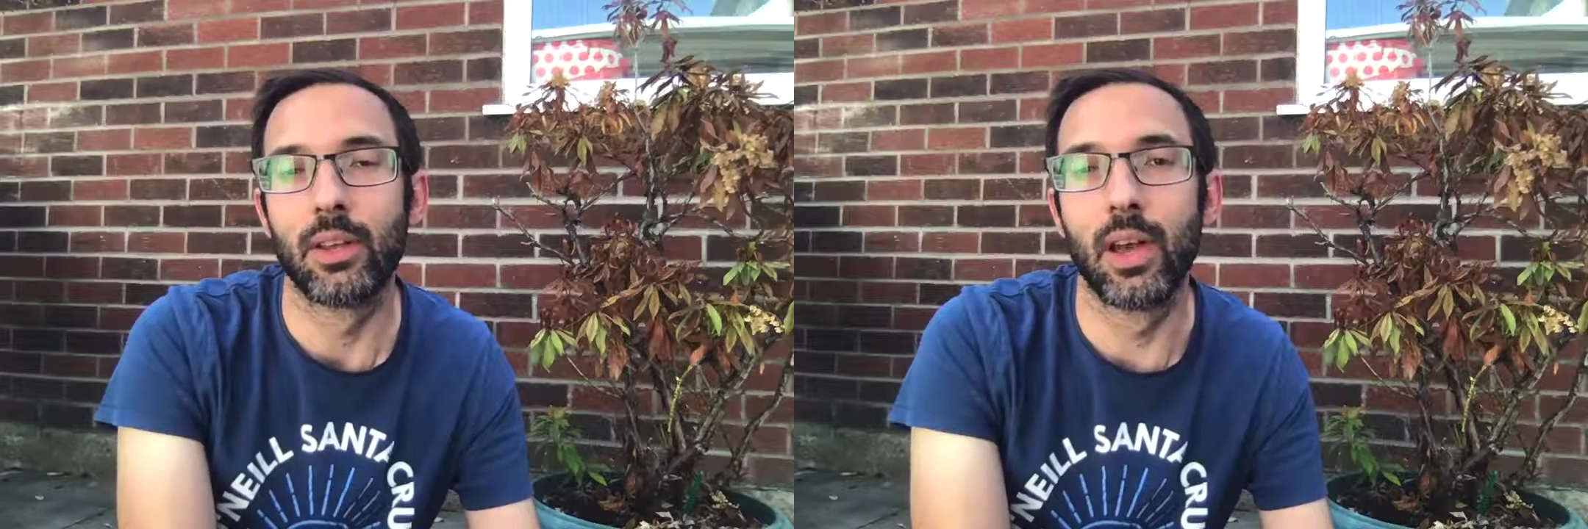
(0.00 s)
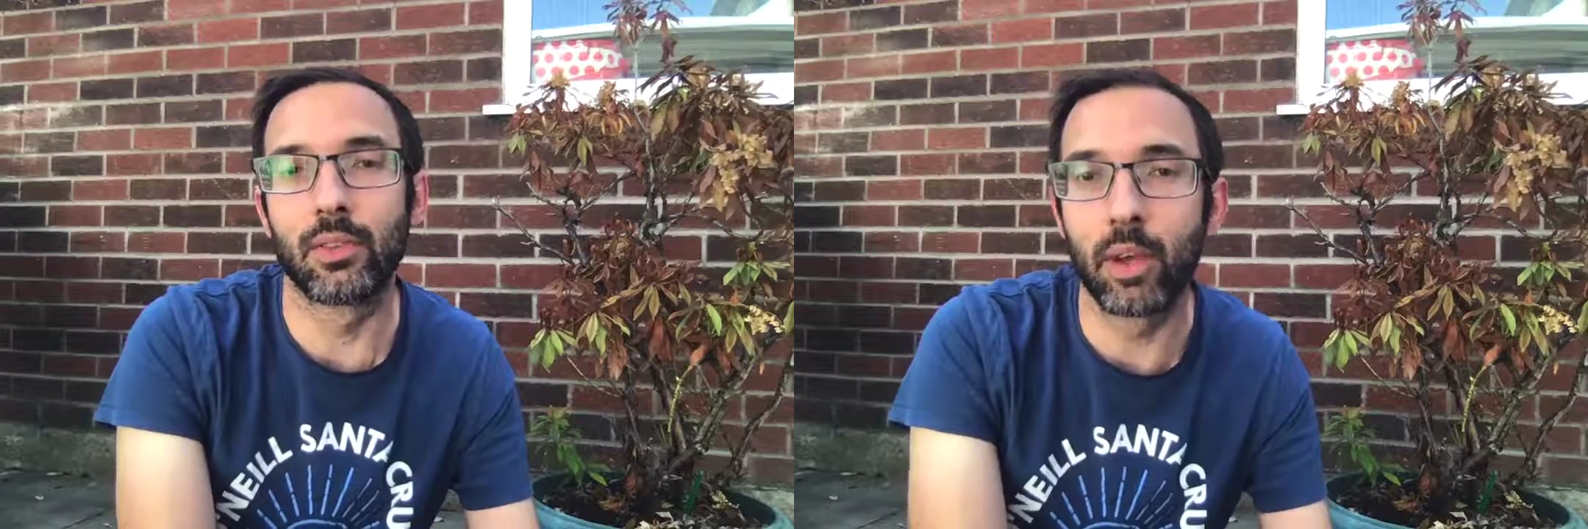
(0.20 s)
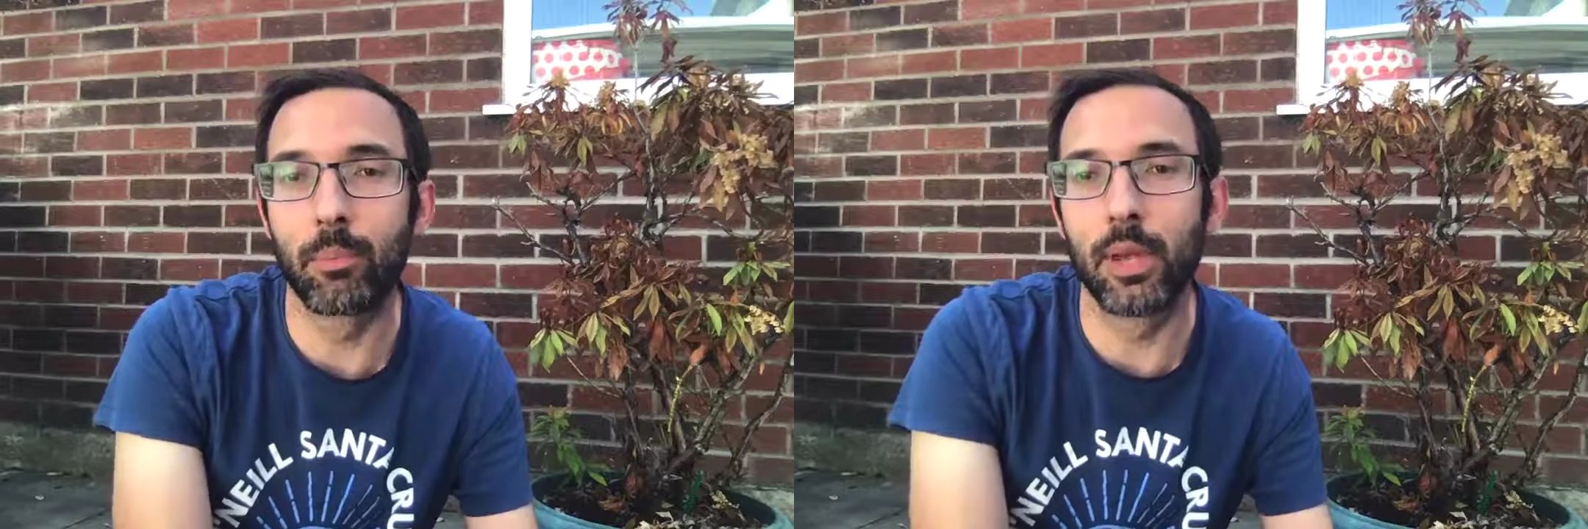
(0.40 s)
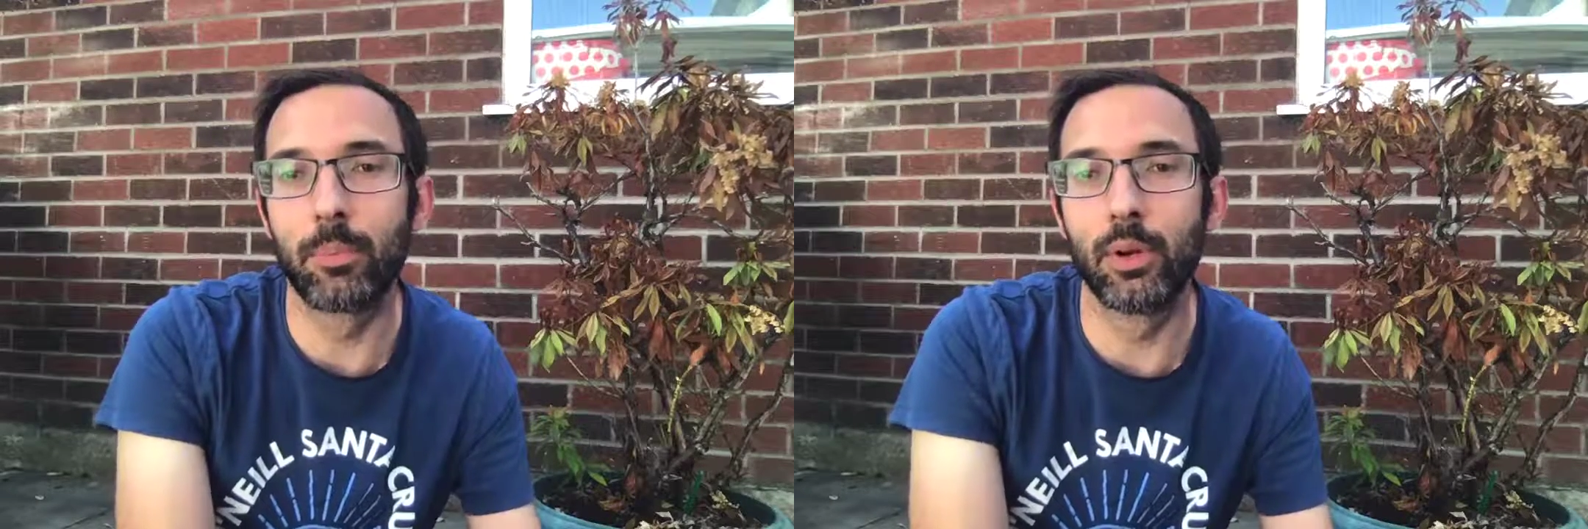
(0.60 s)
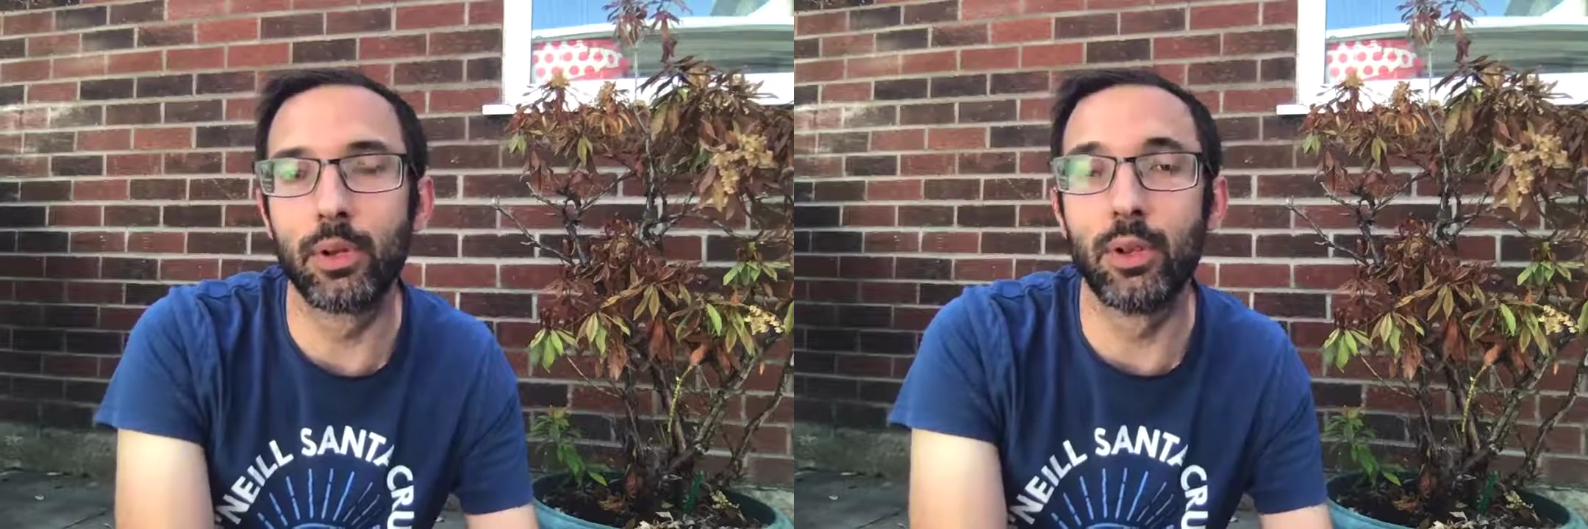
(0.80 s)
Uh, some
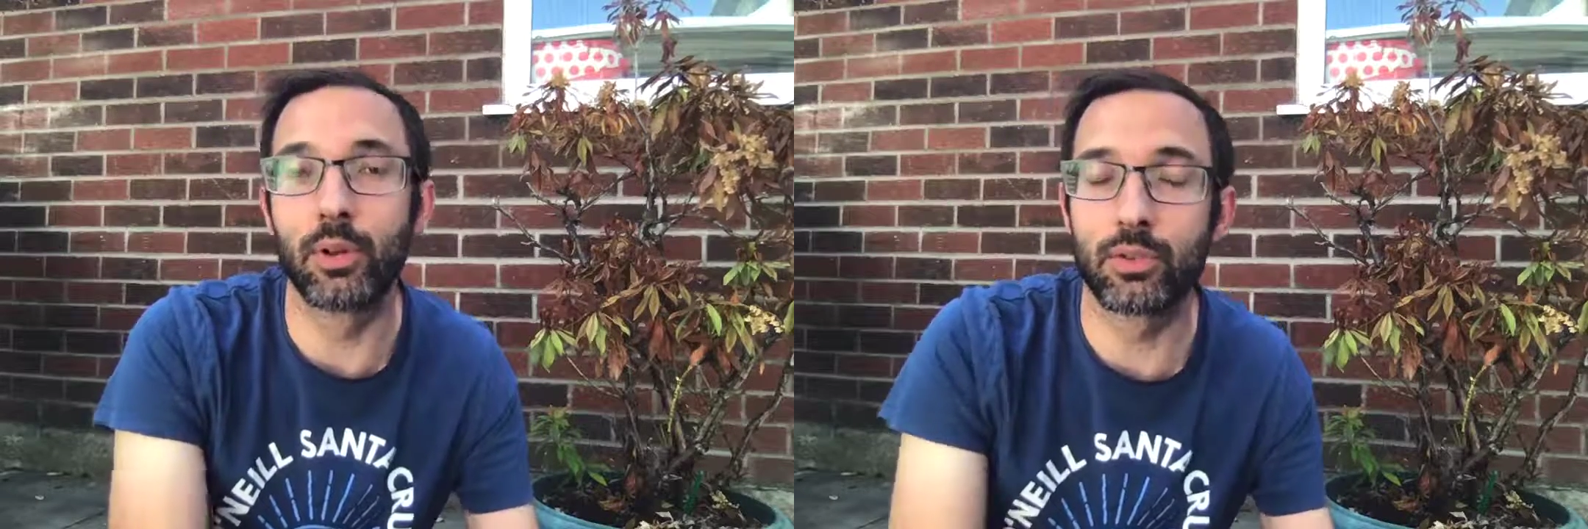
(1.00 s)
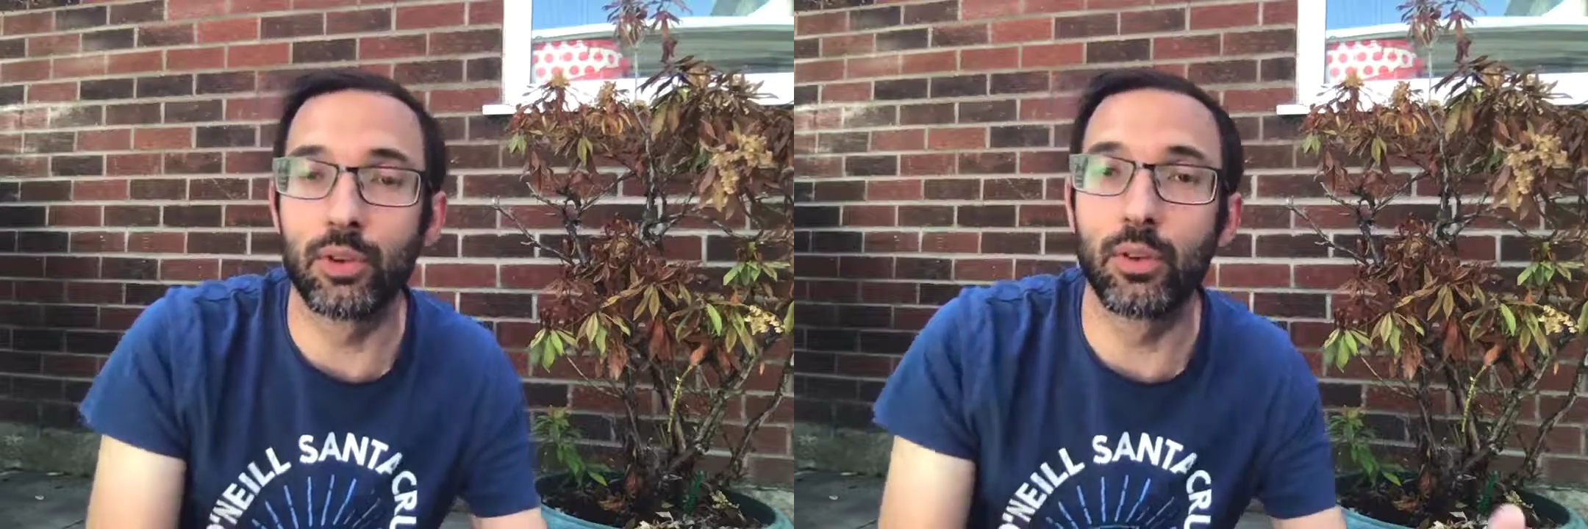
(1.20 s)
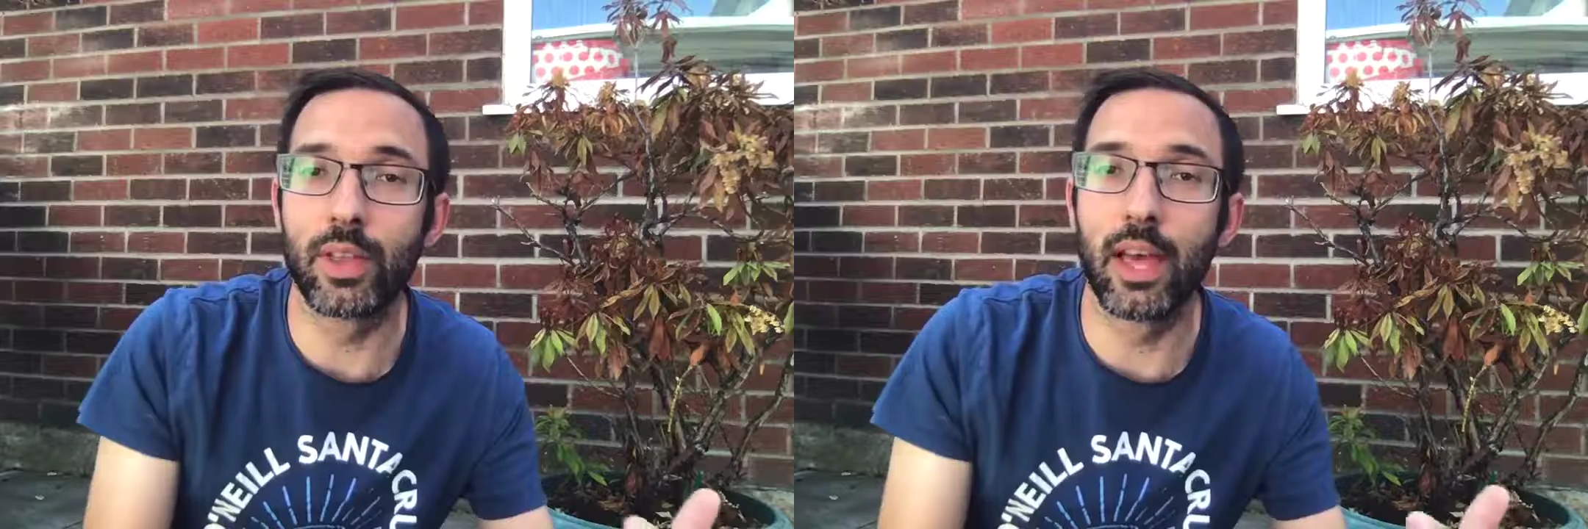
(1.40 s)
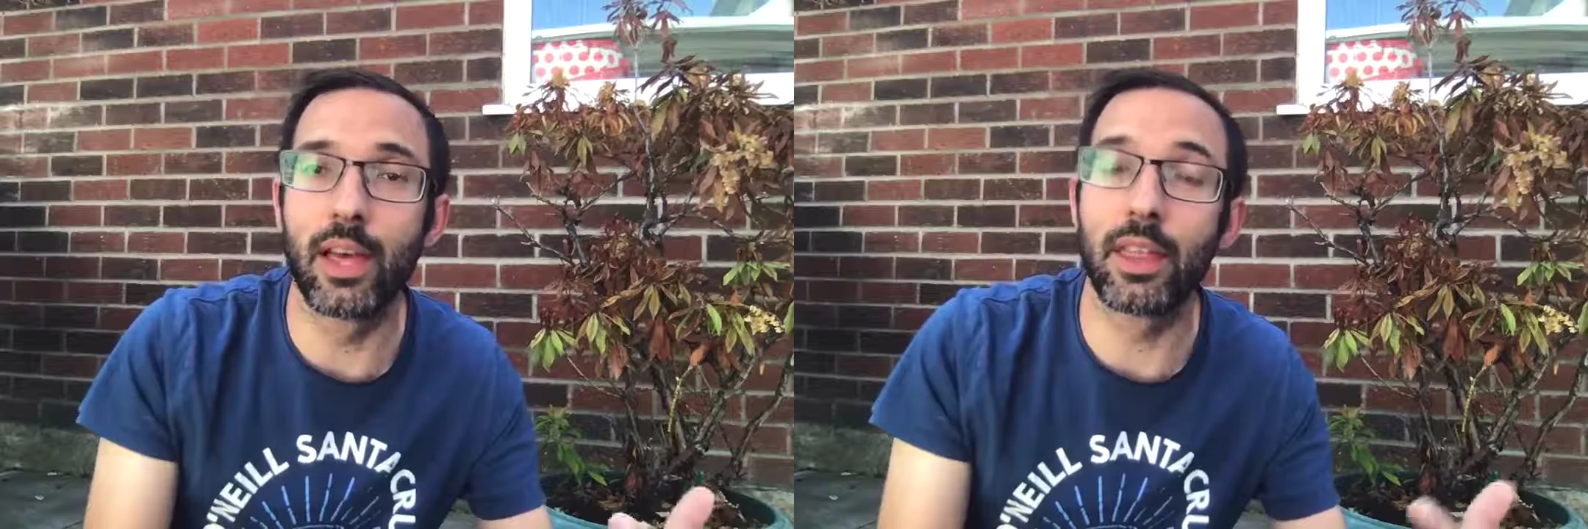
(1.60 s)
people look to their,